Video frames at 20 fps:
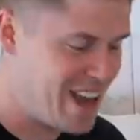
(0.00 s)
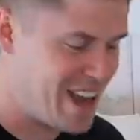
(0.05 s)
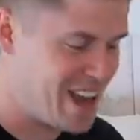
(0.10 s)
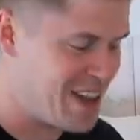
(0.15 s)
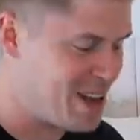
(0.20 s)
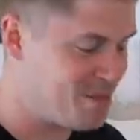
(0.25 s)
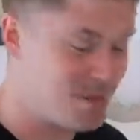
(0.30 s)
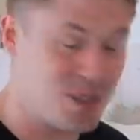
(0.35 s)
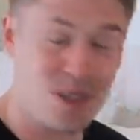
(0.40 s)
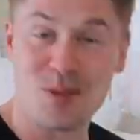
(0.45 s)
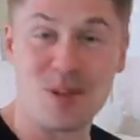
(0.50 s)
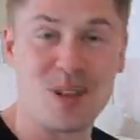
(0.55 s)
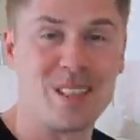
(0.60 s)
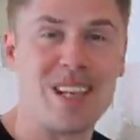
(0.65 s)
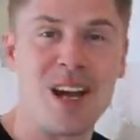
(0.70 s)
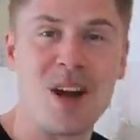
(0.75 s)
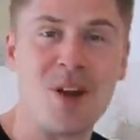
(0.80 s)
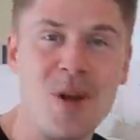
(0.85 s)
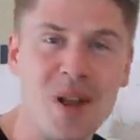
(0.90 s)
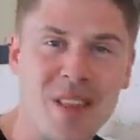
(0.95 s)
Um, just want to
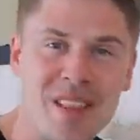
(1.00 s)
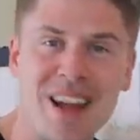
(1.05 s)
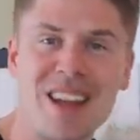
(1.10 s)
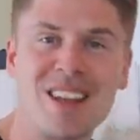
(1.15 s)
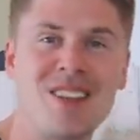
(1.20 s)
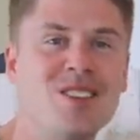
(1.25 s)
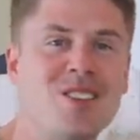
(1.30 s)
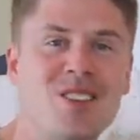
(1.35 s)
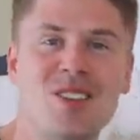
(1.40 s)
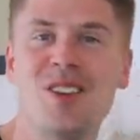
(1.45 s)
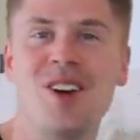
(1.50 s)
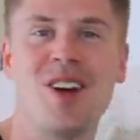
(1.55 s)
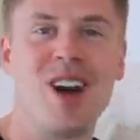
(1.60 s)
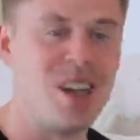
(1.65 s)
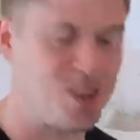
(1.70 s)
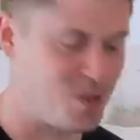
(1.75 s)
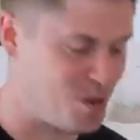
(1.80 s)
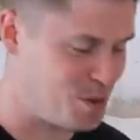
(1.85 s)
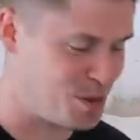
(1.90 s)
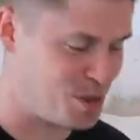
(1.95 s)
say a quick thank you to you
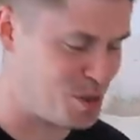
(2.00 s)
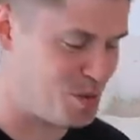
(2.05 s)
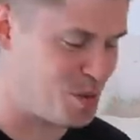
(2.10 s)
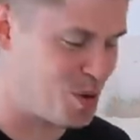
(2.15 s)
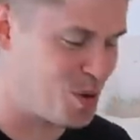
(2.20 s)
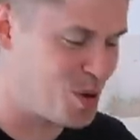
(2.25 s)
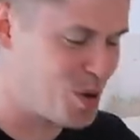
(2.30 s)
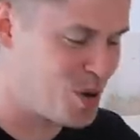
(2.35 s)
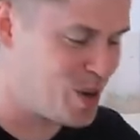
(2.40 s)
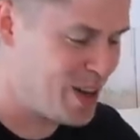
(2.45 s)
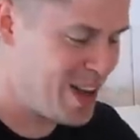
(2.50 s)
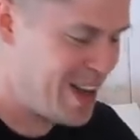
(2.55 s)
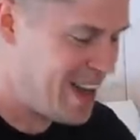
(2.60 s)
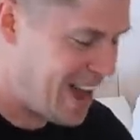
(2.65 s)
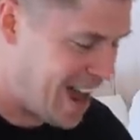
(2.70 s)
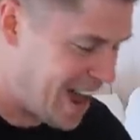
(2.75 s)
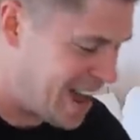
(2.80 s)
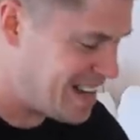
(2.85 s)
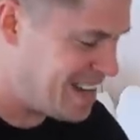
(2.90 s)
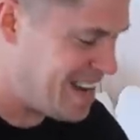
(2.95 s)
guys for all the support.
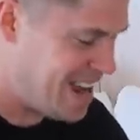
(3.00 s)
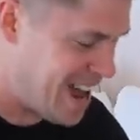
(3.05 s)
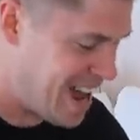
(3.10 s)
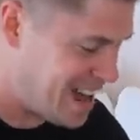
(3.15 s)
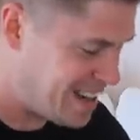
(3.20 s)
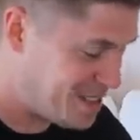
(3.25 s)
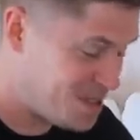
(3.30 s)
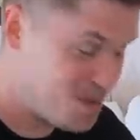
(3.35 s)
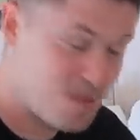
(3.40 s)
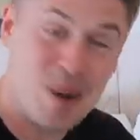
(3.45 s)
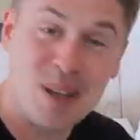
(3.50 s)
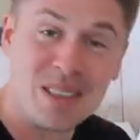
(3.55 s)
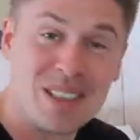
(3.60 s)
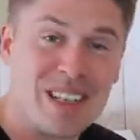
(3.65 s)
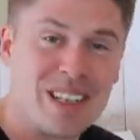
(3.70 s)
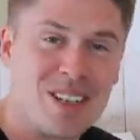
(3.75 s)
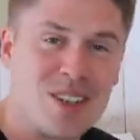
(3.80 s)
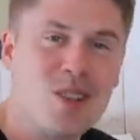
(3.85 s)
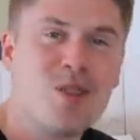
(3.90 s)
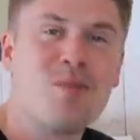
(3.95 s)
And yeah, just
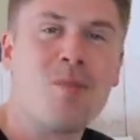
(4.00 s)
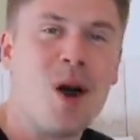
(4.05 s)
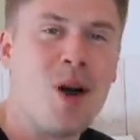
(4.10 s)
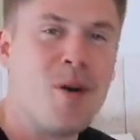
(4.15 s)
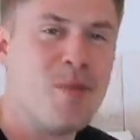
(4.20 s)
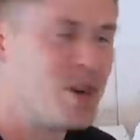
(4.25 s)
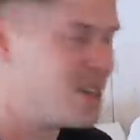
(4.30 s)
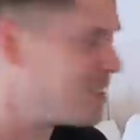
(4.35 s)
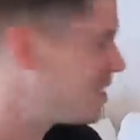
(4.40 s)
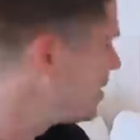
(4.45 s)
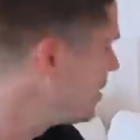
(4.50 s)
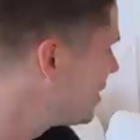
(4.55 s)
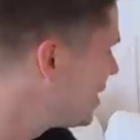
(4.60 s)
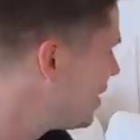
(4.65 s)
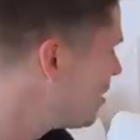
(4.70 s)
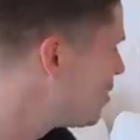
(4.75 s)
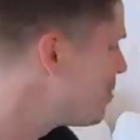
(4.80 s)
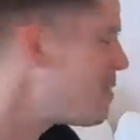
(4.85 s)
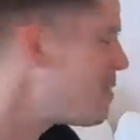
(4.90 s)
buzzing. Good moment, good little